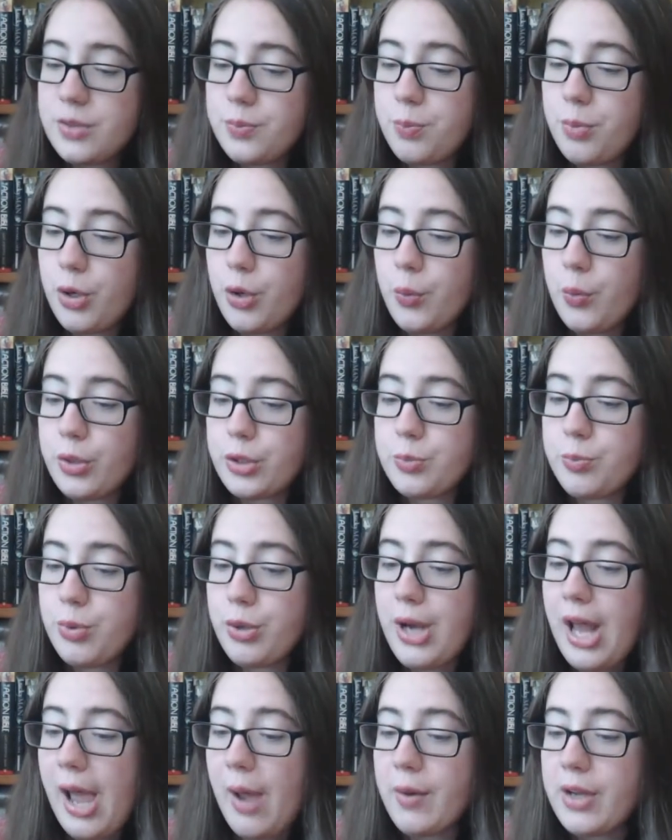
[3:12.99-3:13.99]
This book
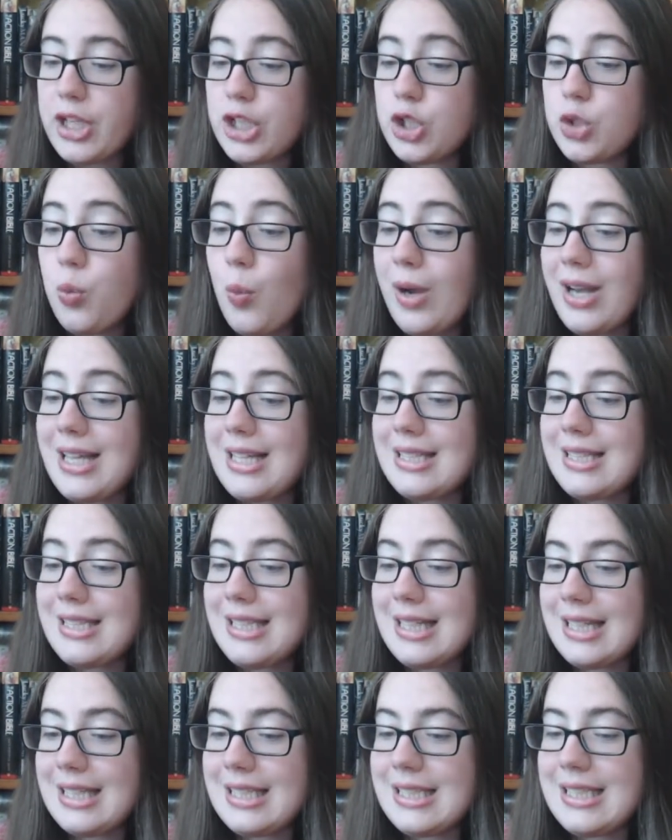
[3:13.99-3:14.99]
was put out in
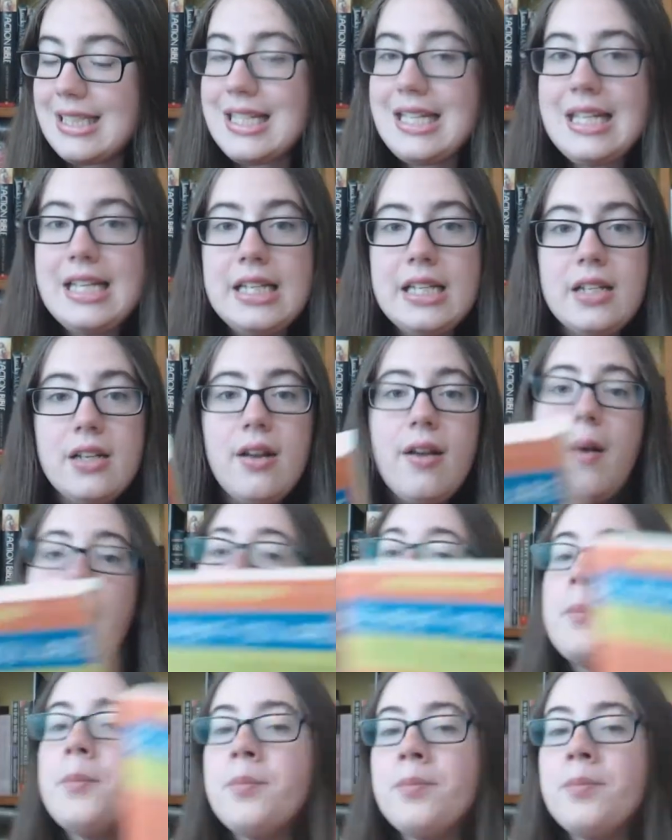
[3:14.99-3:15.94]
2016.